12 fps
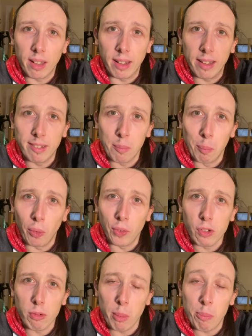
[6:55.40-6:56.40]
it's important
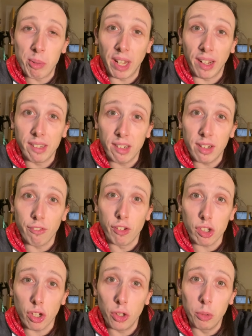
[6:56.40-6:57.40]
to remember that I did it for
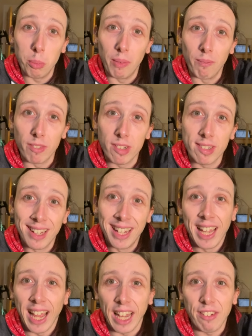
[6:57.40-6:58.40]
2 months,
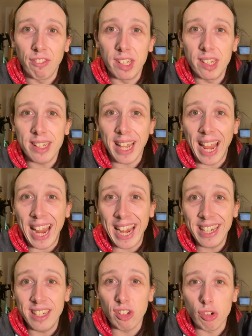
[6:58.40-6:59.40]
and if you did
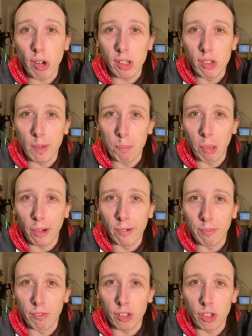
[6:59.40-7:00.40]
any stretching
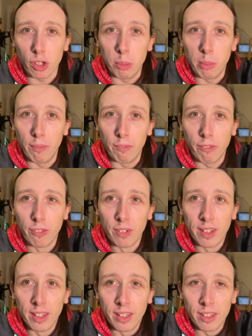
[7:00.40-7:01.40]
program for 2 months,
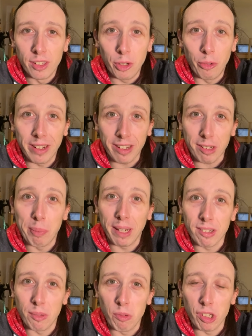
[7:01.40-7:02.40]
you would expect
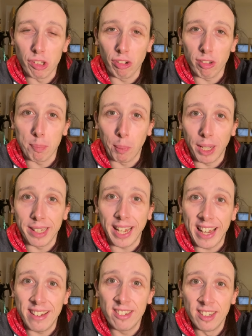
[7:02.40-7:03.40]
some results by the
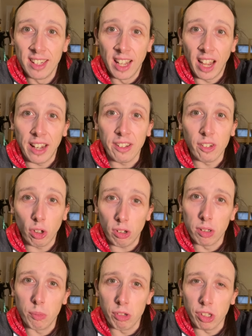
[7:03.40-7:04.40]
end, and I got
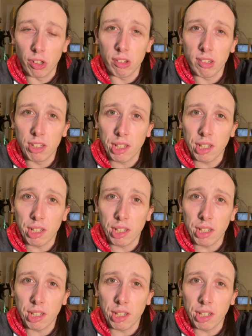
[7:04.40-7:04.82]
some results, so